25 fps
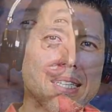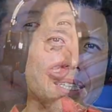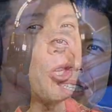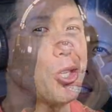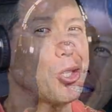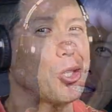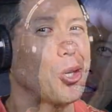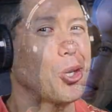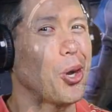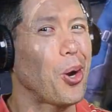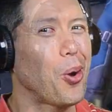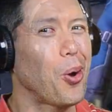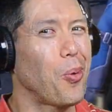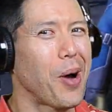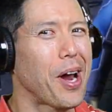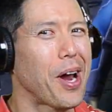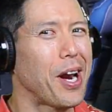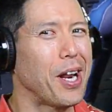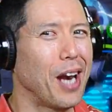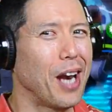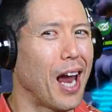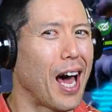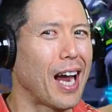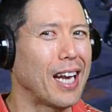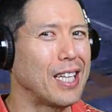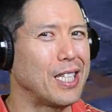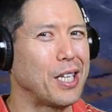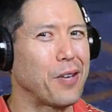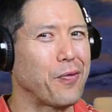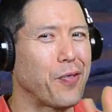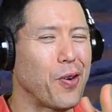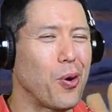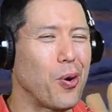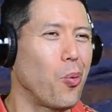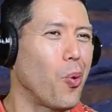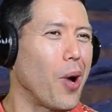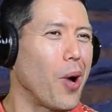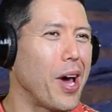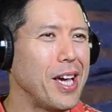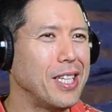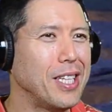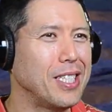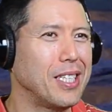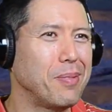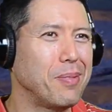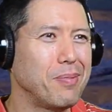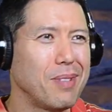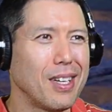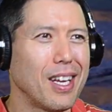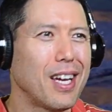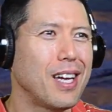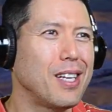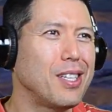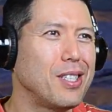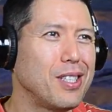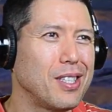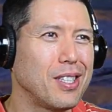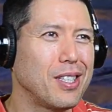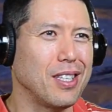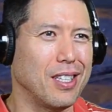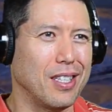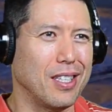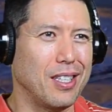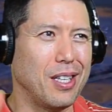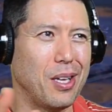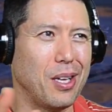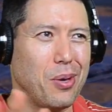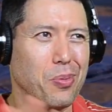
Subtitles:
This could have went in a lot of different ways, and I'm glad it